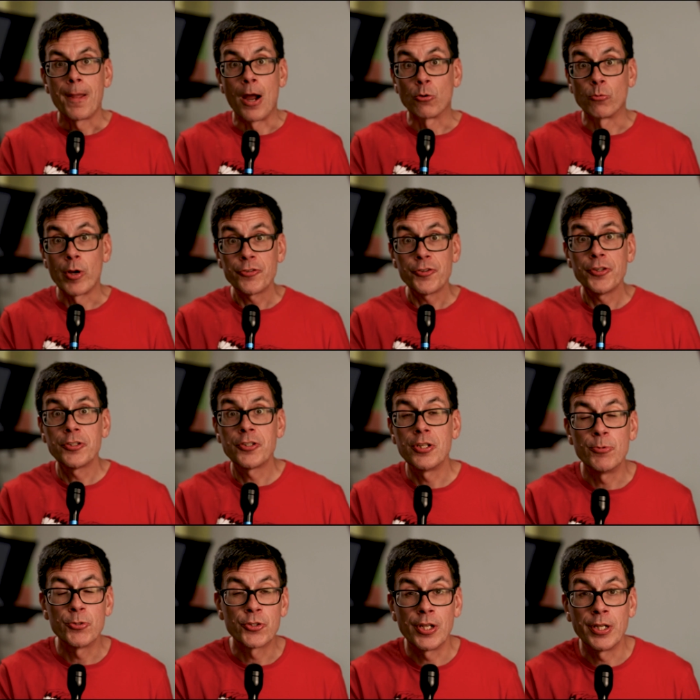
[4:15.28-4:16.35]
Our wrestling
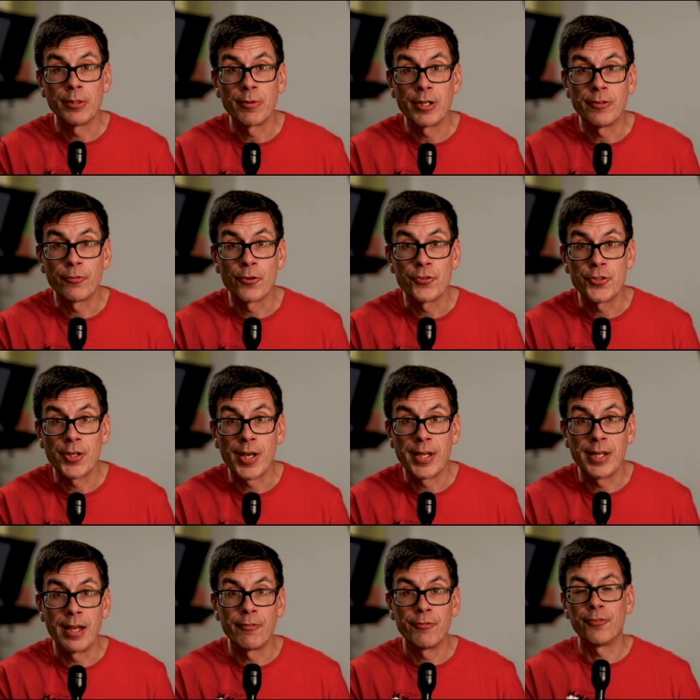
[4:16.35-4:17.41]
team is getting ready for
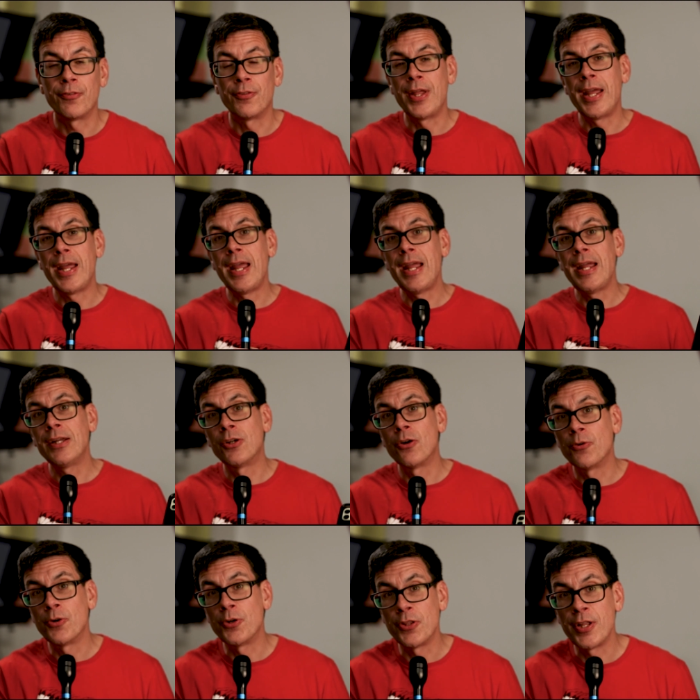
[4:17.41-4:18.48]
CIFs. They
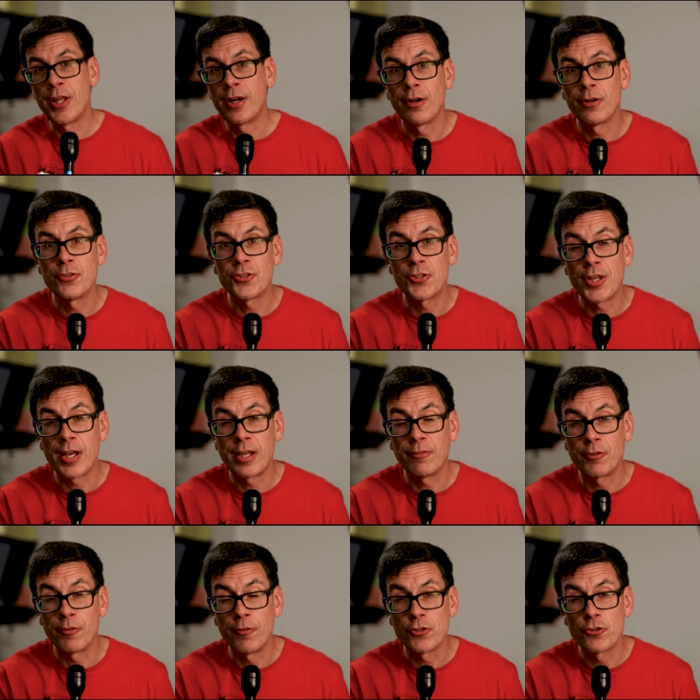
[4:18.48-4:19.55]
go to their
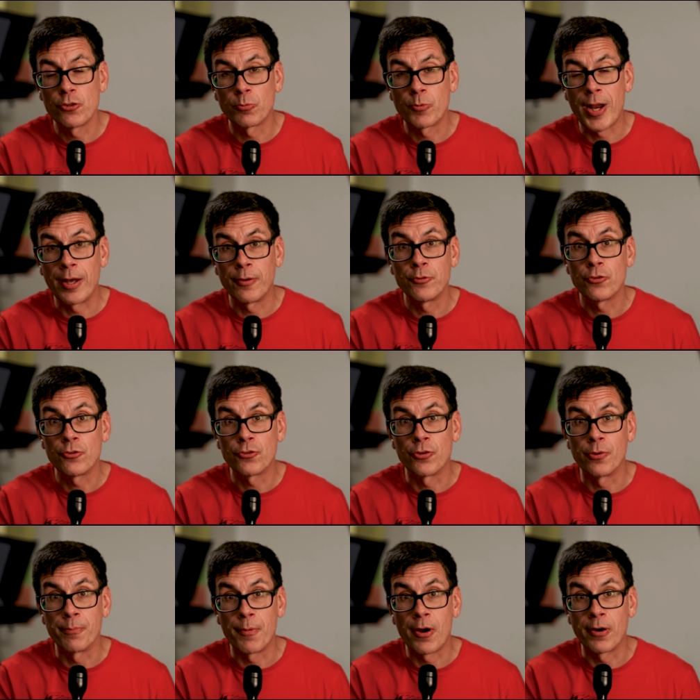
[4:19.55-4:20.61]
CIF divisional round
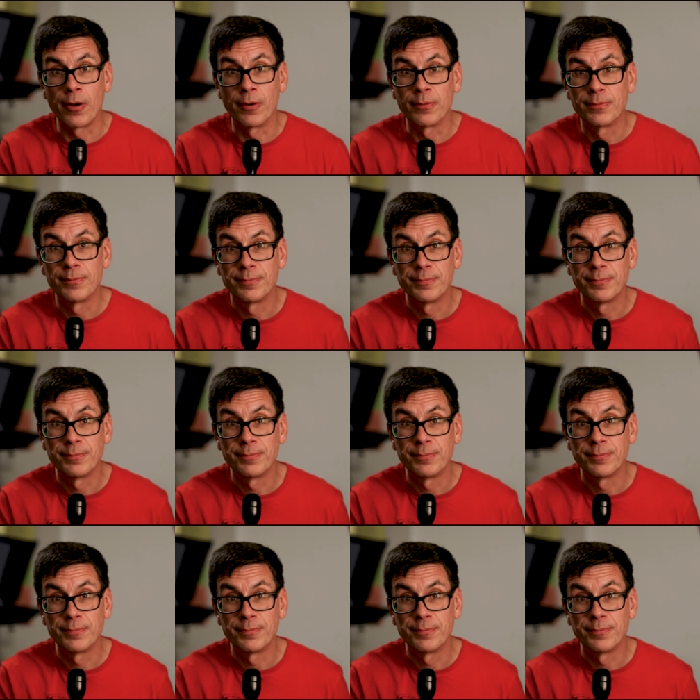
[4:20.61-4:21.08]
tomorrow.